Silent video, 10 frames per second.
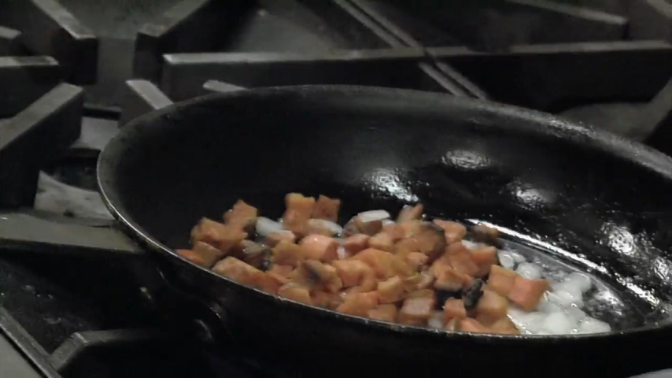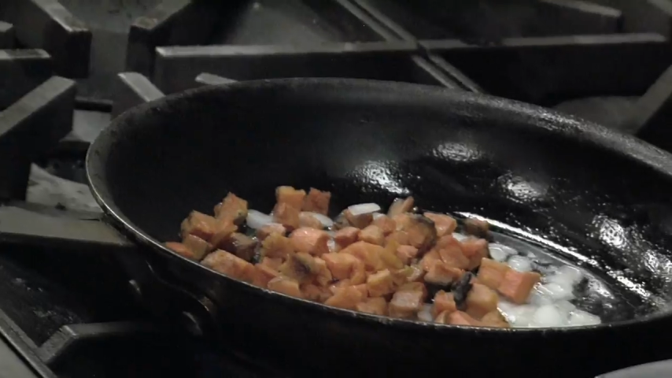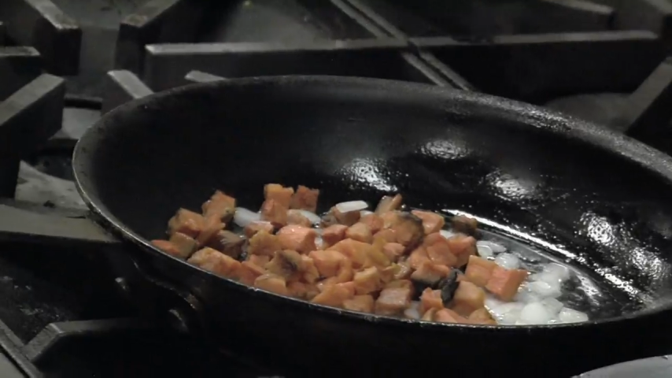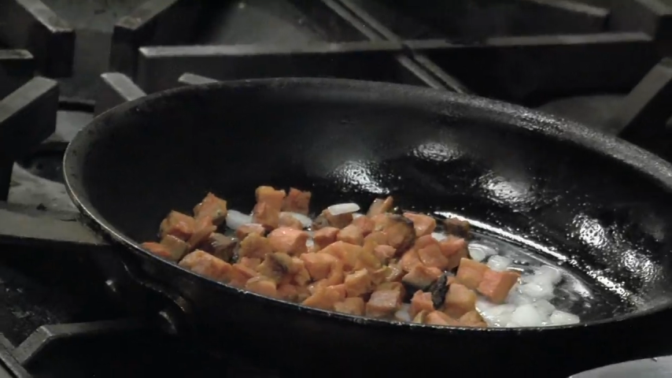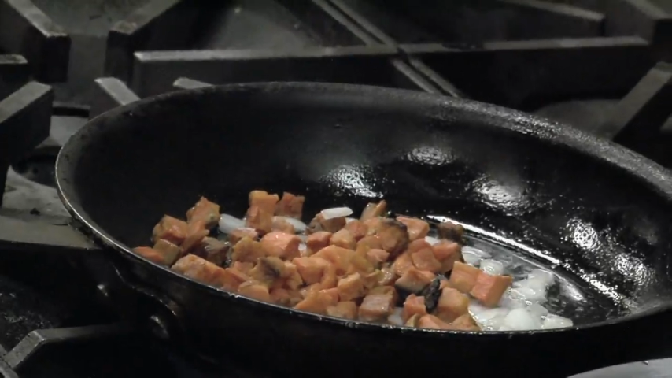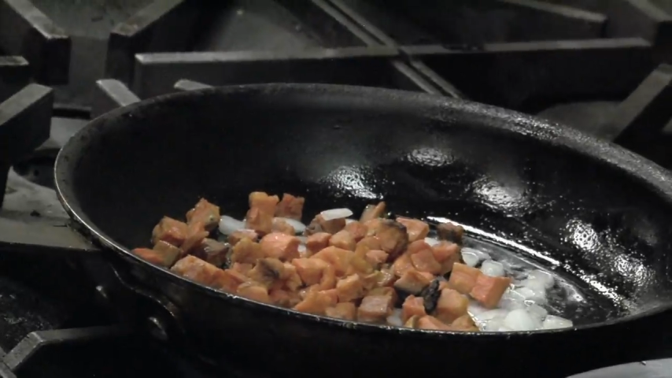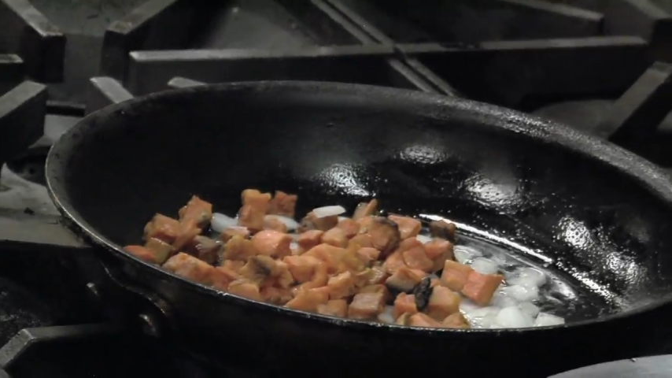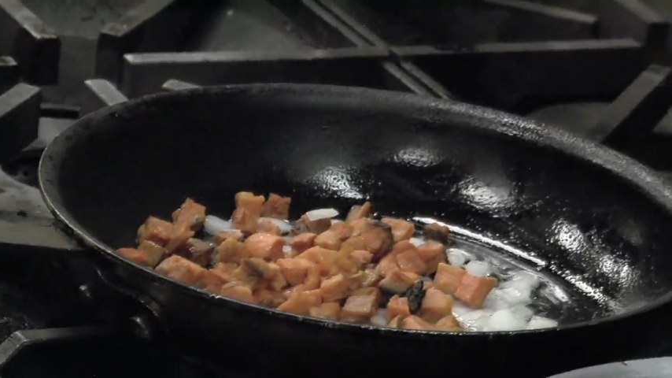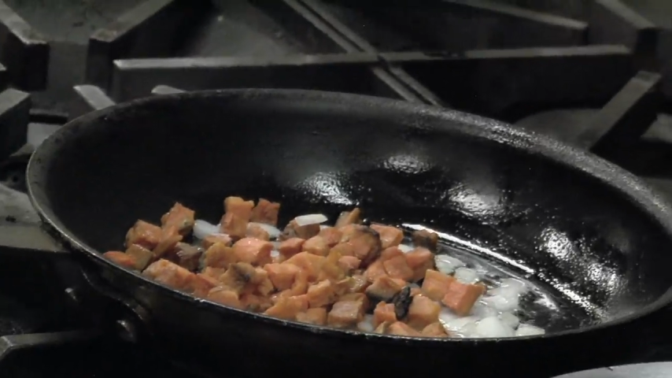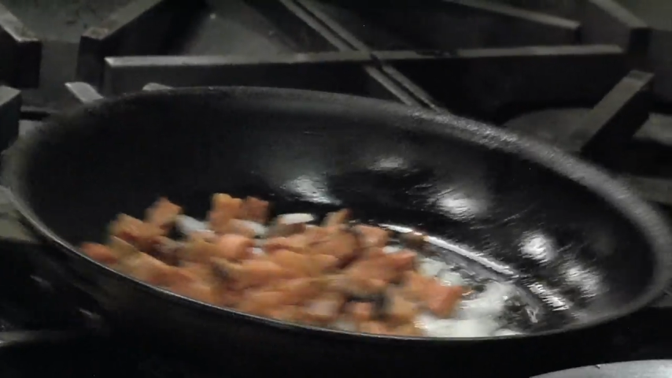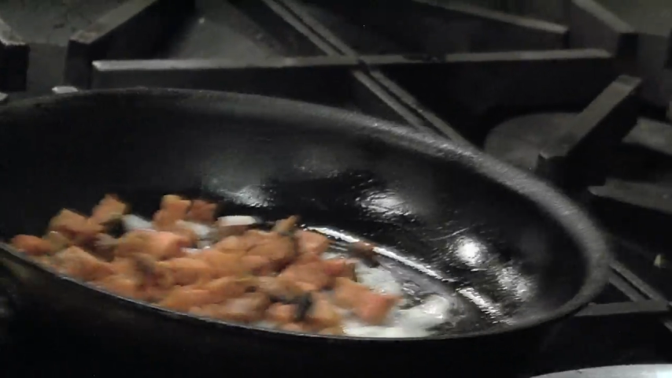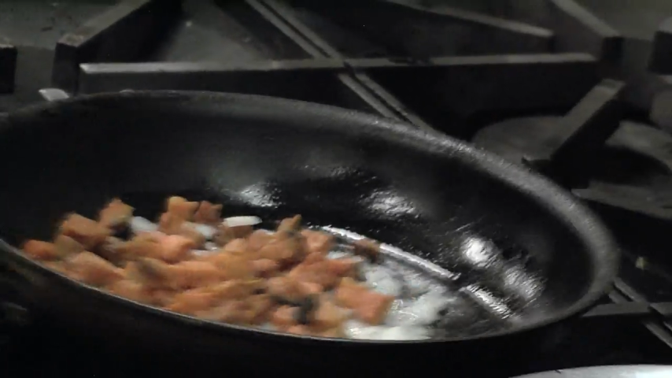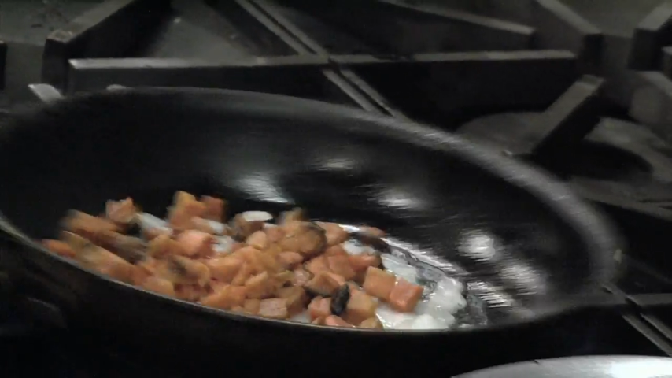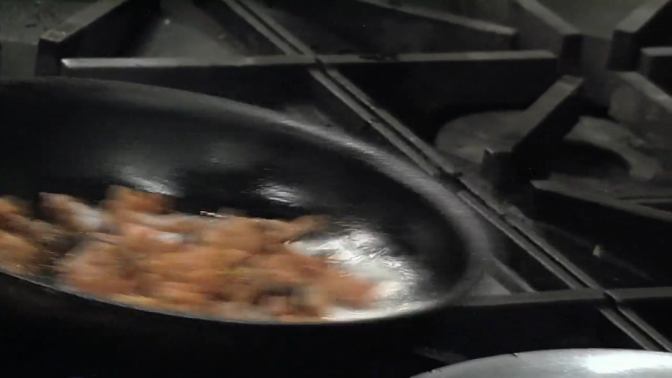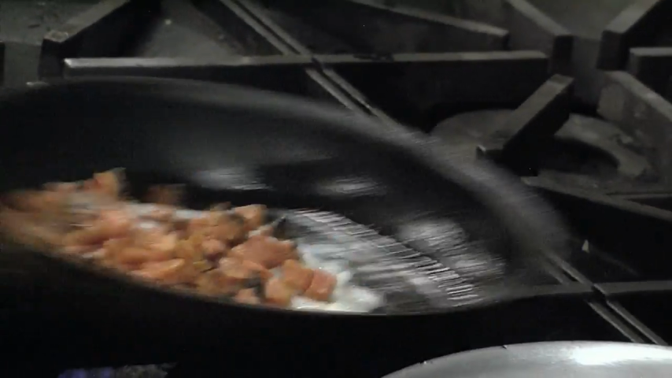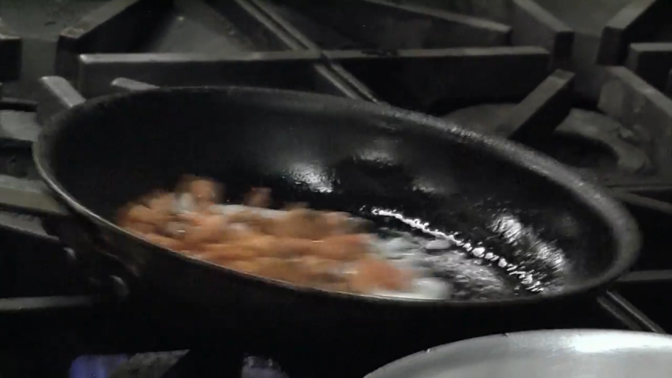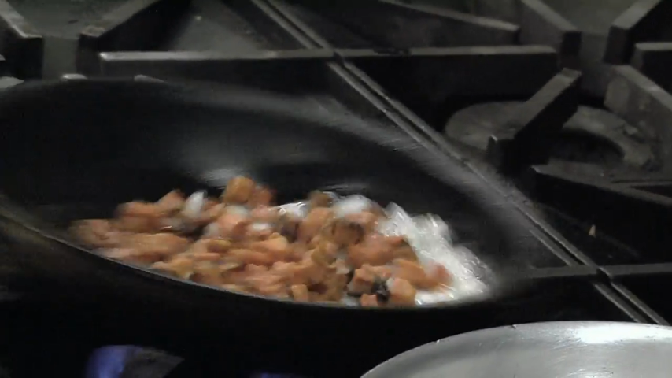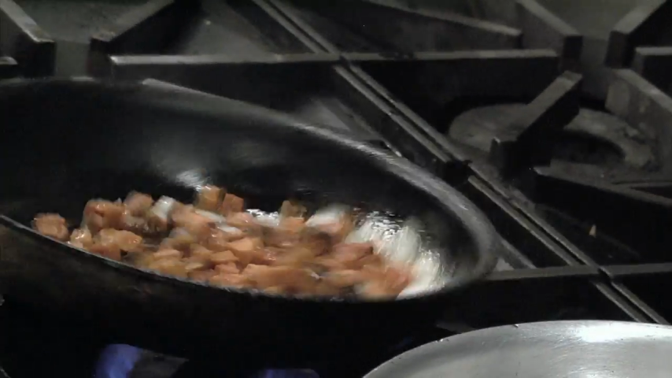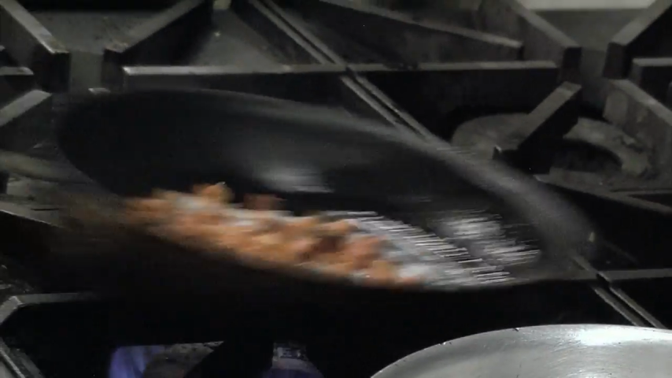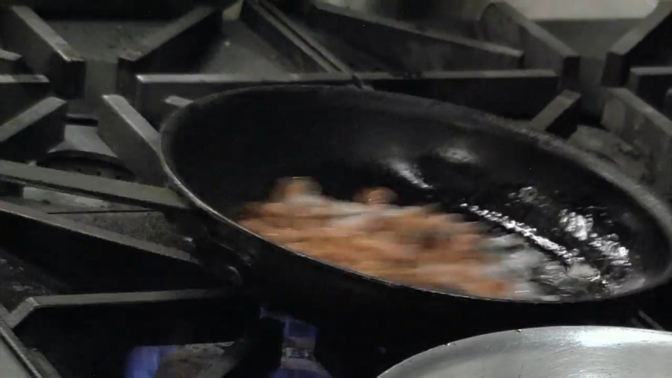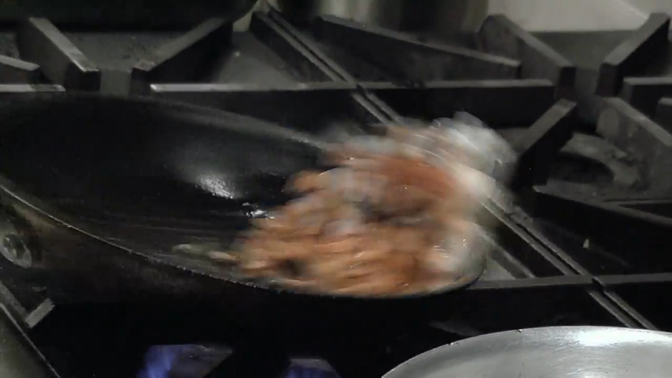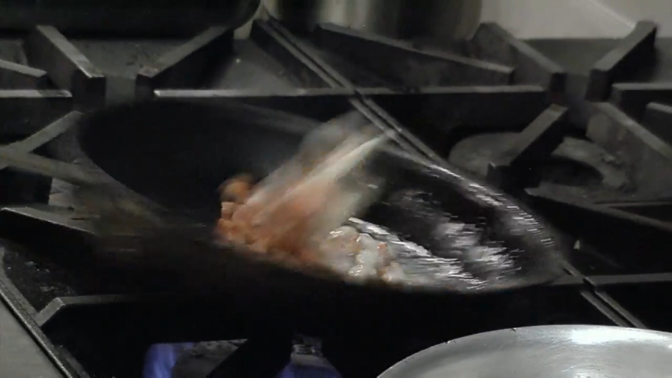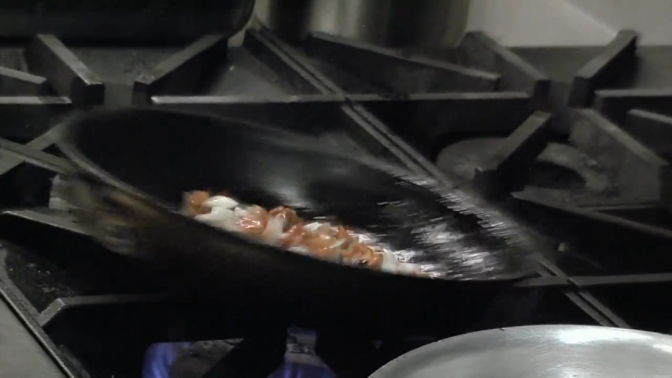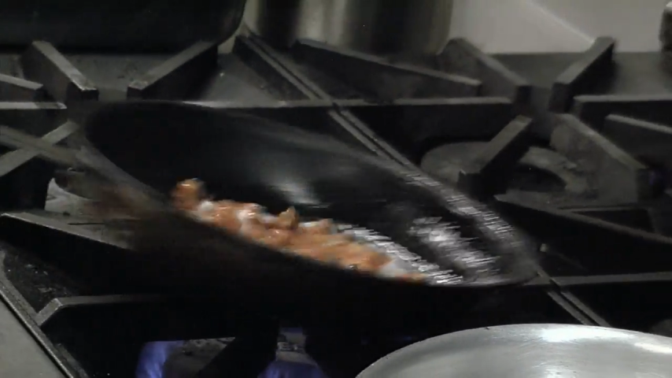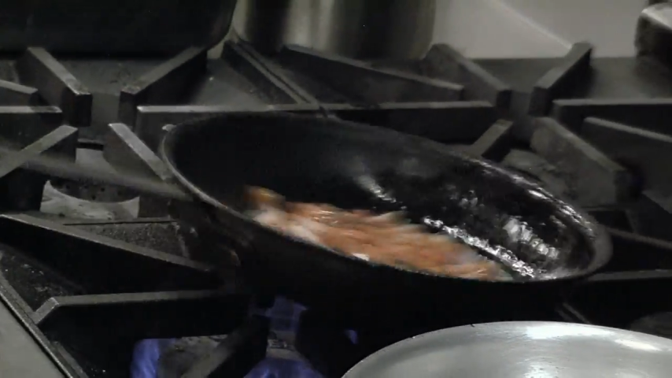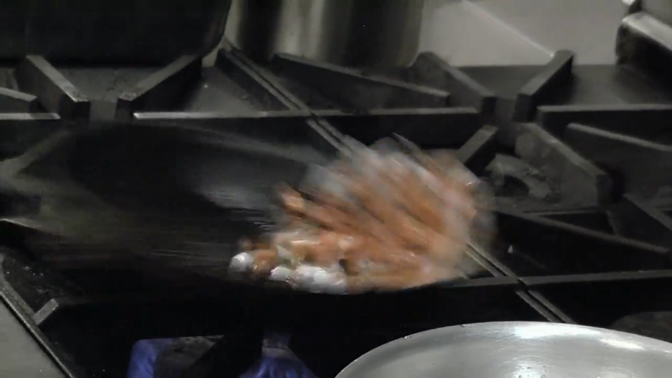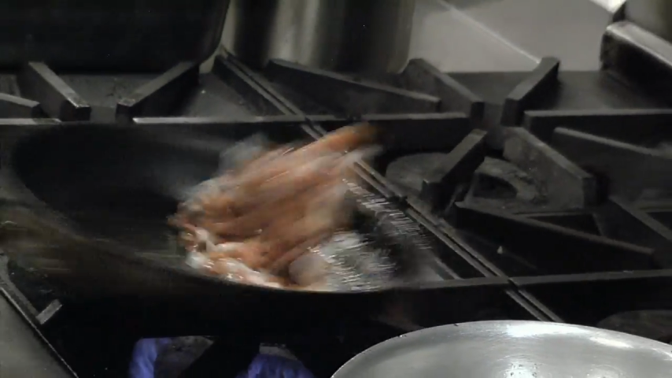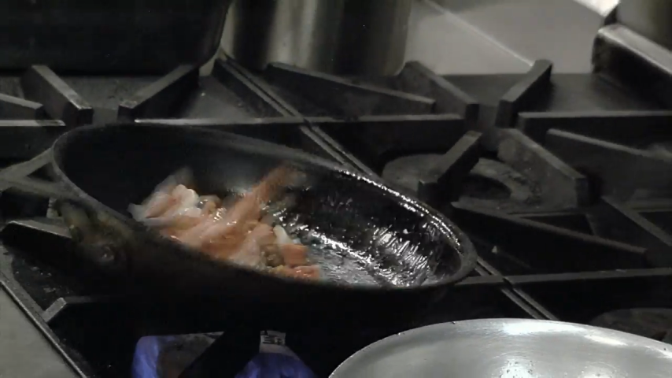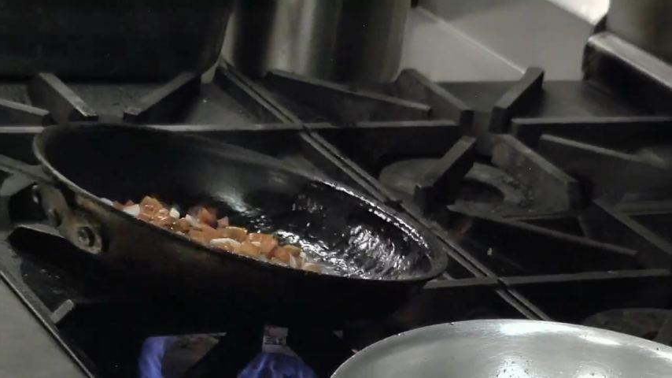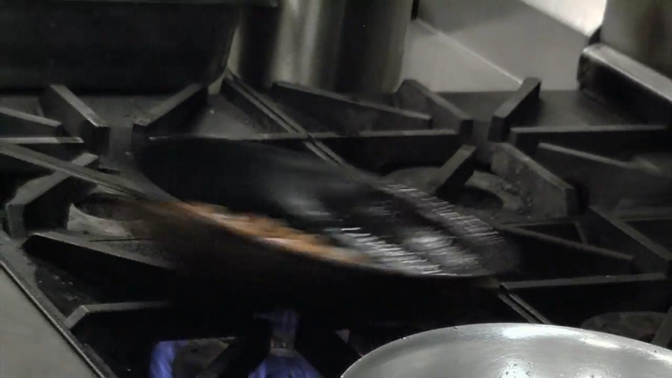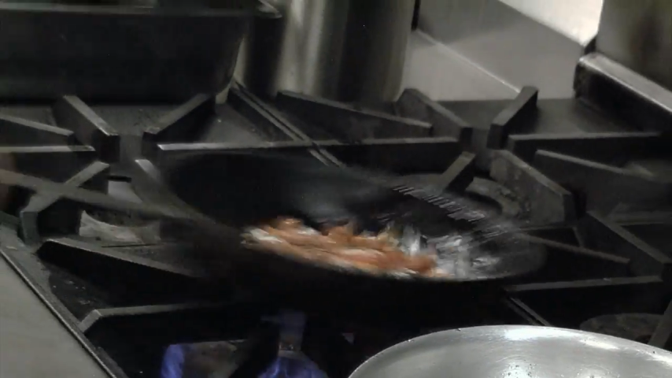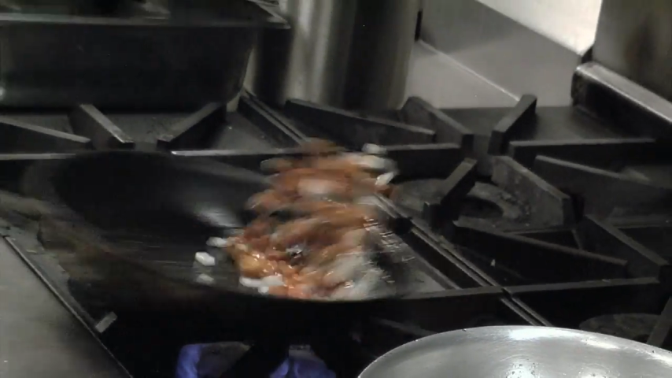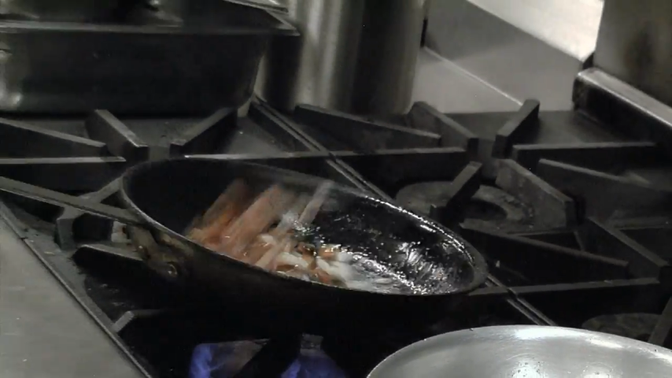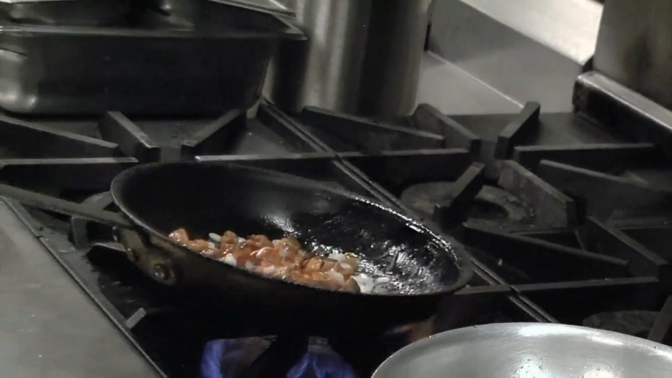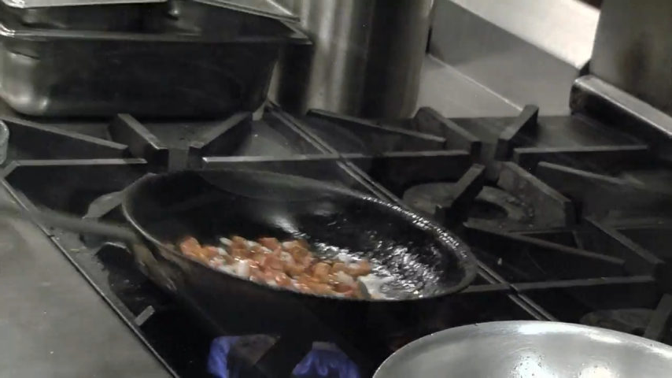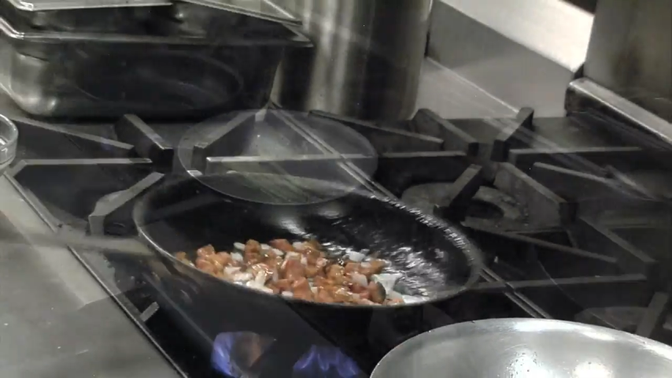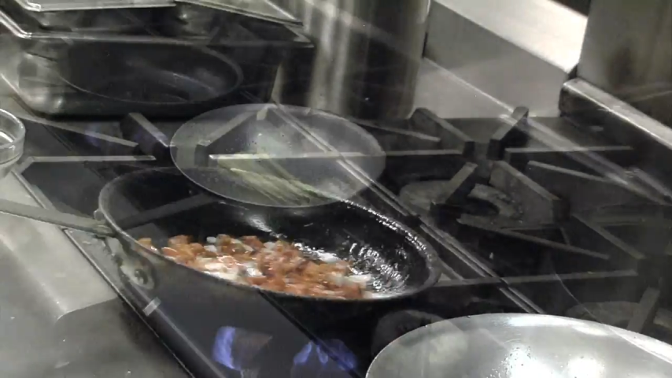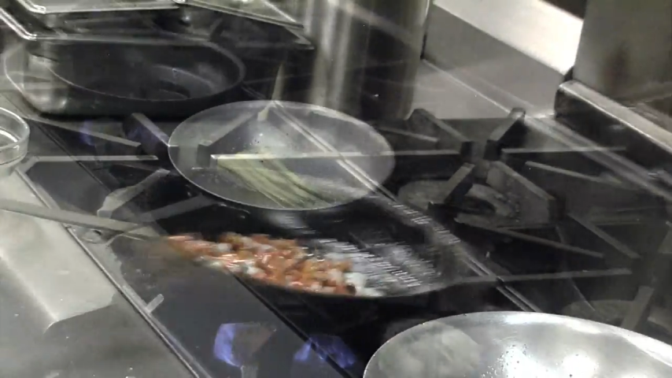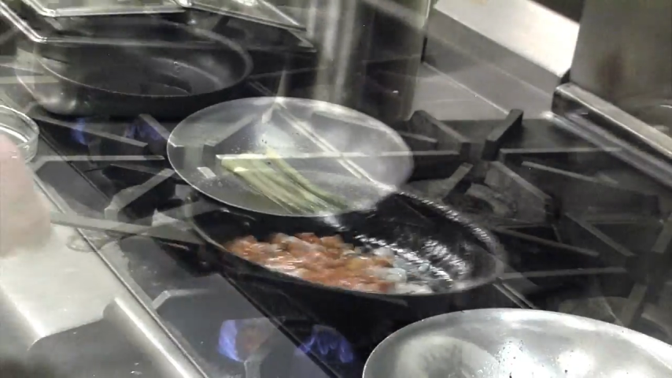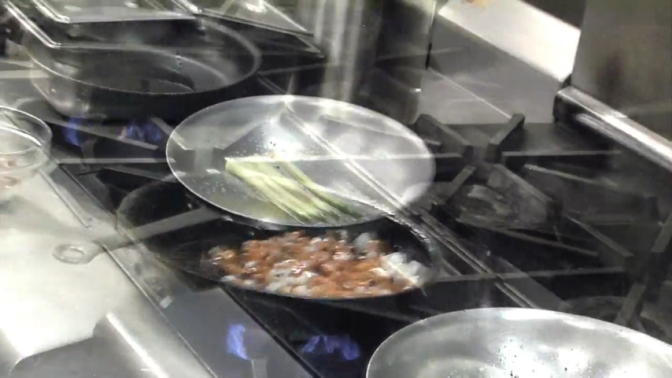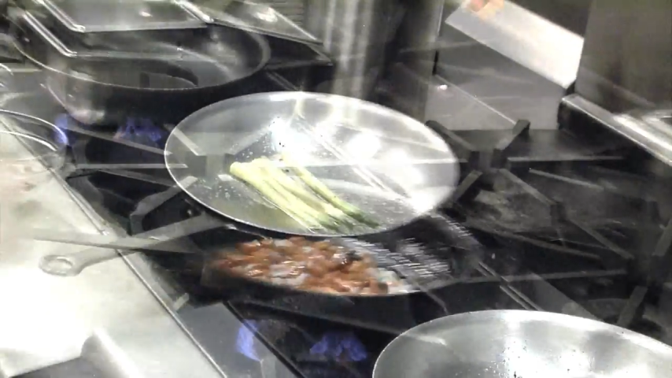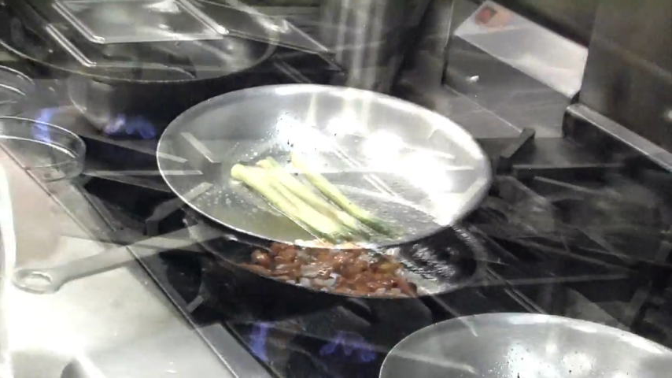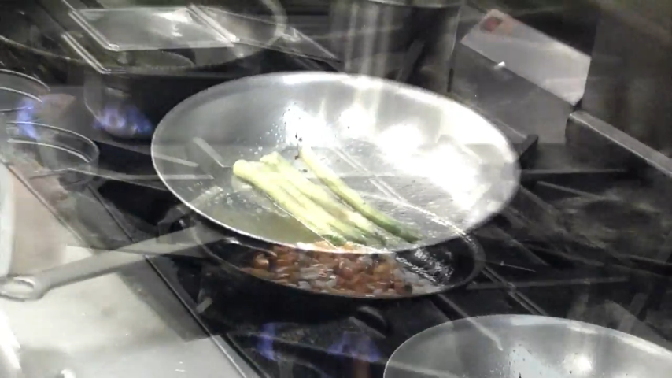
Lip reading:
No face is visible, so there are no lips to read.